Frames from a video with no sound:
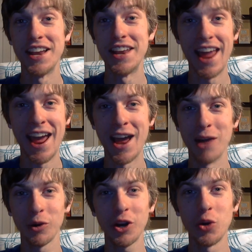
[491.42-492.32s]

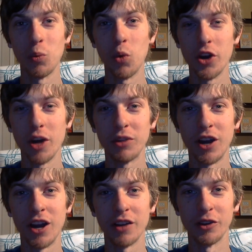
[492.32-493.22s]
nah, we're gonna one-up
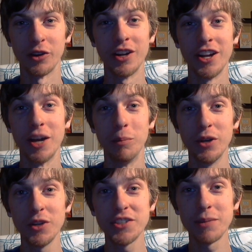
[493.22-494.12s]
the author, and
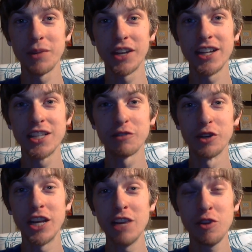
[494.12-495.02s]
builds up the kids for
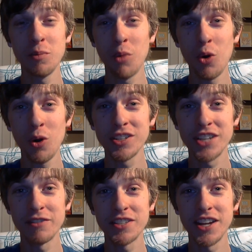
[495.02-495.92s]
an even more
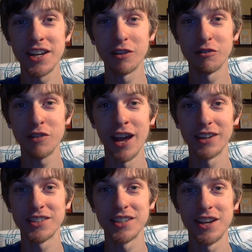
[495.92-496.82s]
devastating
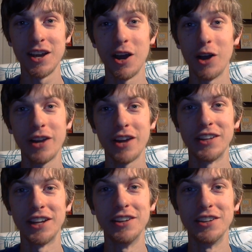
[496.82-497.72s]
effect. Oh yeah,
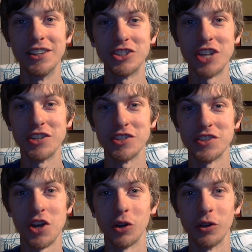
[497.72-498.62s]
the ending changed the
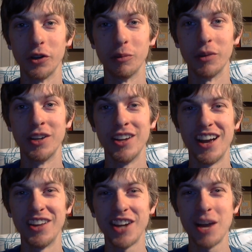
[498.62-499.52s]
song a little bit.
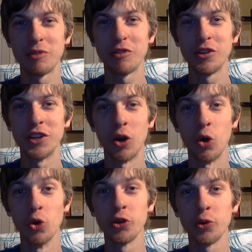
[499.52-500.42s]
I think I preferred the
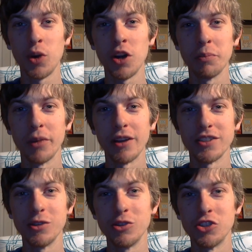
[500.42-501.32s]
older one, but I
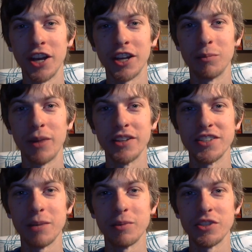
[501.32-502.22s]
was too shaken by
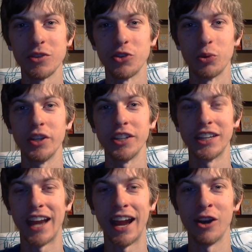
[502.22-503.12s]
this episode to really
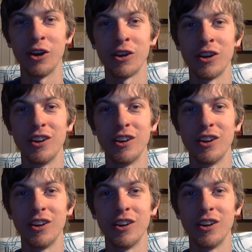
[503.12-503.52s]
care.